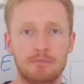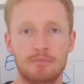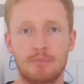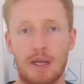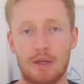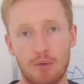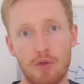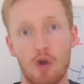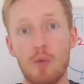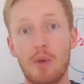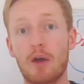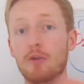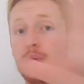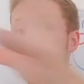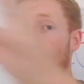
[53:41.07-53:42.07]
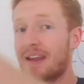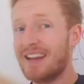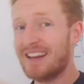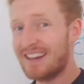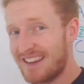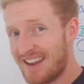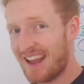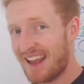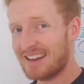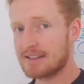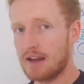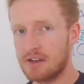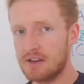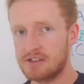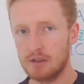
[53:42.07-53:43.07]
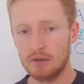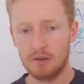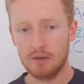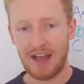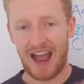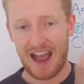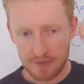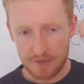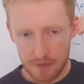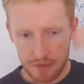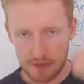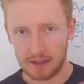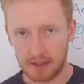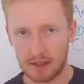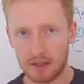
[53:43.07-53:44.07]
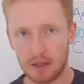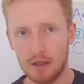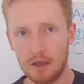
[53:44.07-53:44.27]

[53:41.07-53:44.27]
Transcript: And although we're going to be doing it next lesson, have a think.